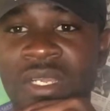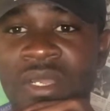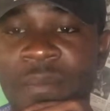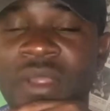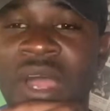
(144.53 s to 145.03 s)

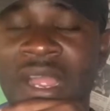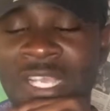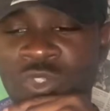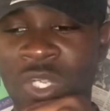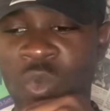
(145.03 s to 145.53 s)
Because guess
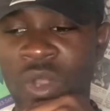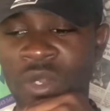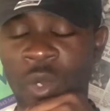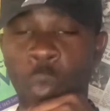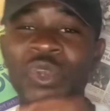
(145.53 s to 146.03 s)
what we want to
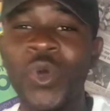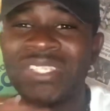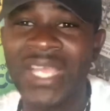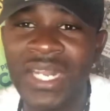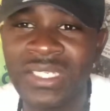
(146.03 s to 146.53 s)
know? Without
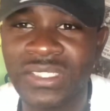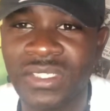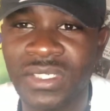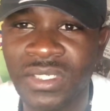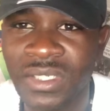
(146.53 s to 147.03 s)
health,
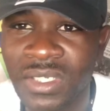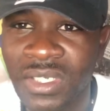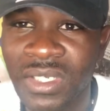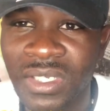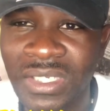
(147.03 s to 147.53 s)

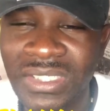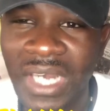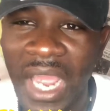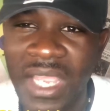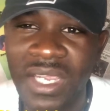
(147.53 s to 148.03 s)
it's
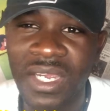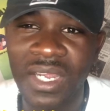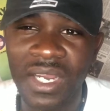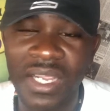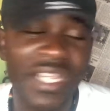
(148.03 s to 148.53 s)
like
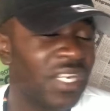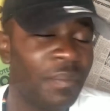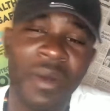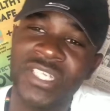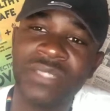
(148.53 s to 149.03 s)
it's not
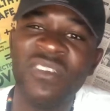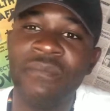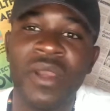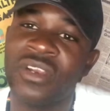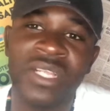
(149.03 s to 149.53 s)
possible to make
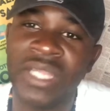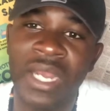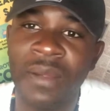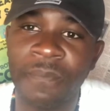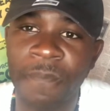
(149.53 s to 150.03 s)
it not happen.